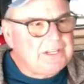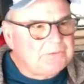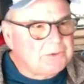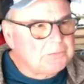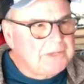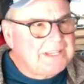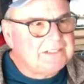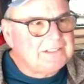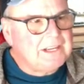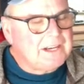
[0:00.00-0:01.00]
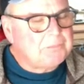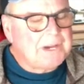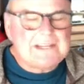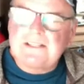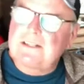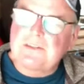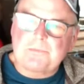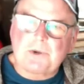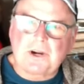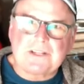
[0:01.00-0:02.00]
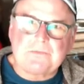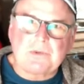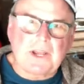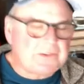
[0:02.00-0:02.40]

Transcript: for me and my dear departed brother